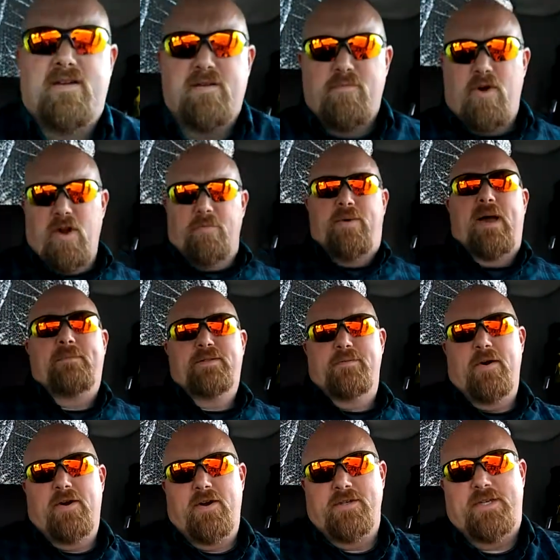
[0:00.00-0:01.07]
Morning, pipe
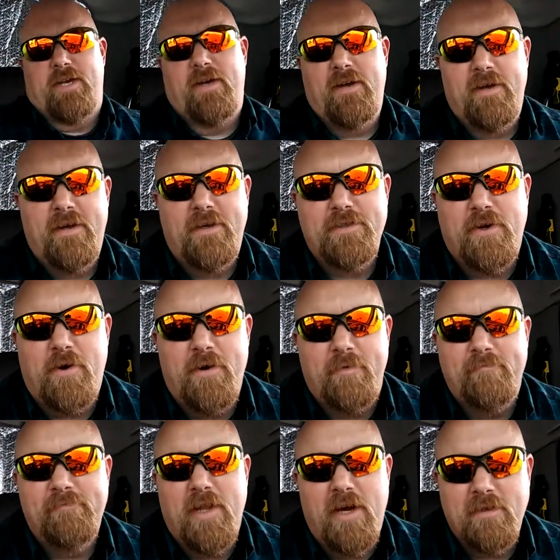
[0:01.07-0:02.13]
smokers. How's it going?
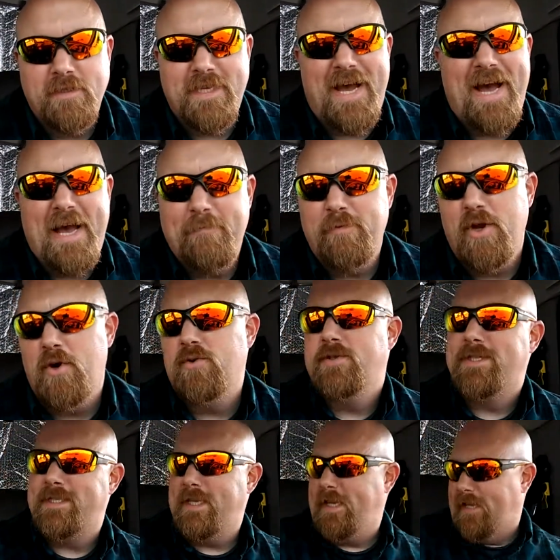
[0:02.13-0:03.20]
Long time no
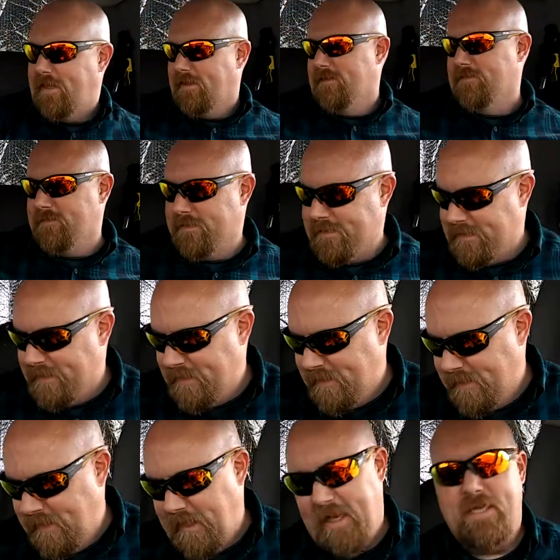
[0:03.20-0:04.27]
see.
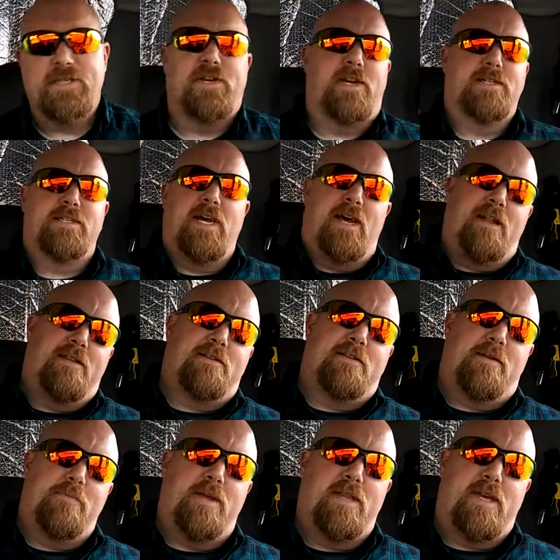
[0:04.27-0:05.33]
And as you can tell,
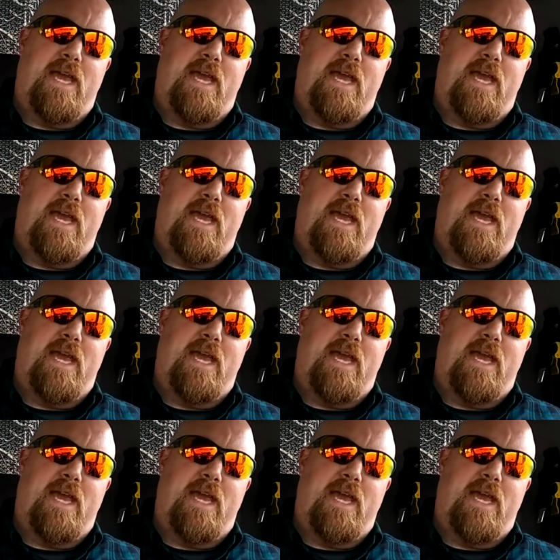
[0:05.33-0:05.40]
I'm in the